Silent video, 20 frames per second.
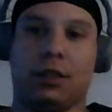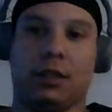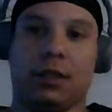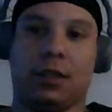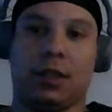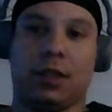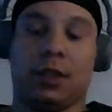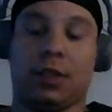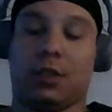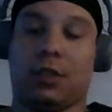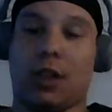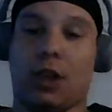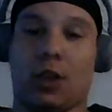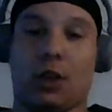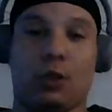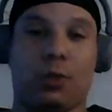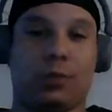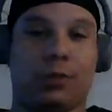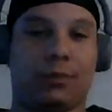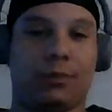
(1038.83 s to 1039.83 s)
is
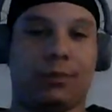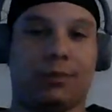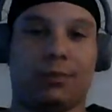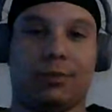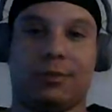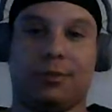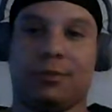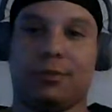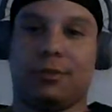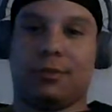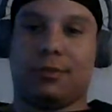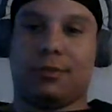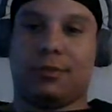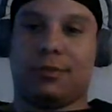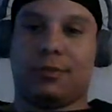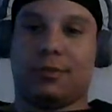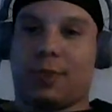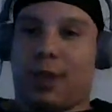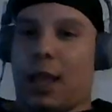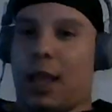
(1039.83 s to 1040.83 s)
dope.
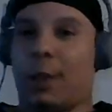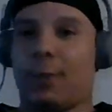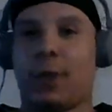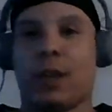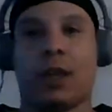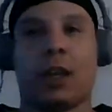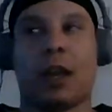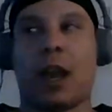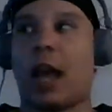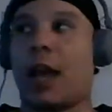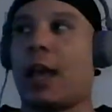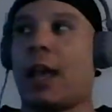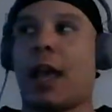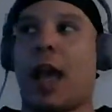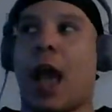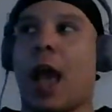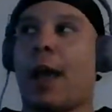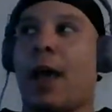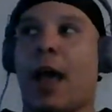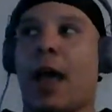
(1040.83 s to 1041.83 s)
I'm
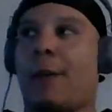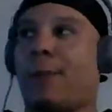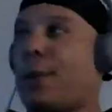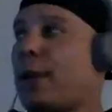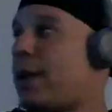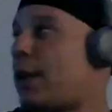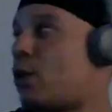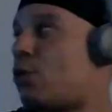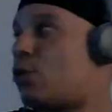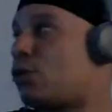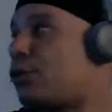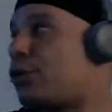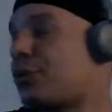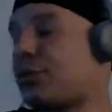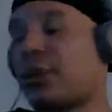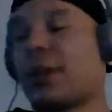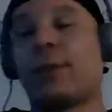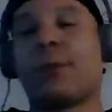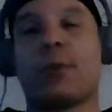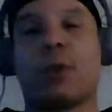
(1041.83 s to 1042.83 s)
not gonna
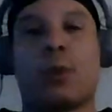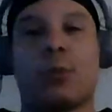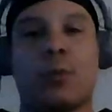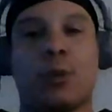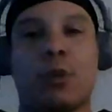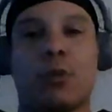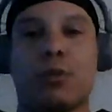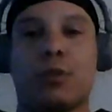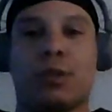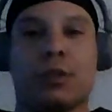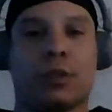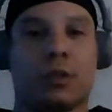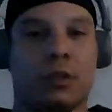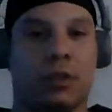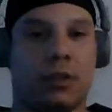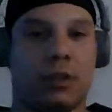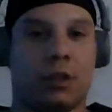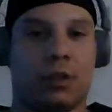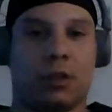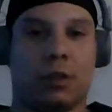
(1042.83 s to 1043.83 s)
stream no music
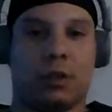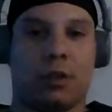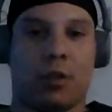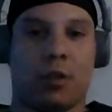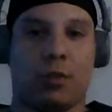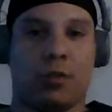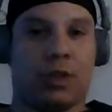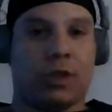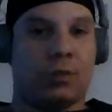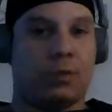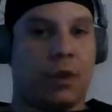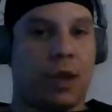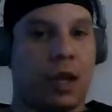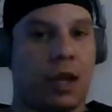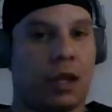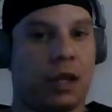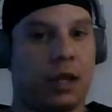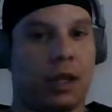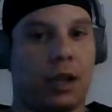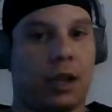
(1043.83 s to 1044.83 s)
on this
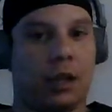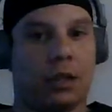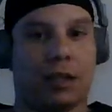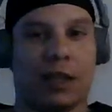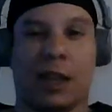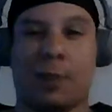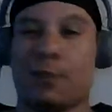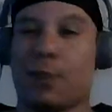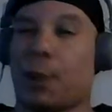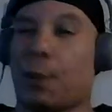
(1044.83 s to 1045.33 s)
podcast.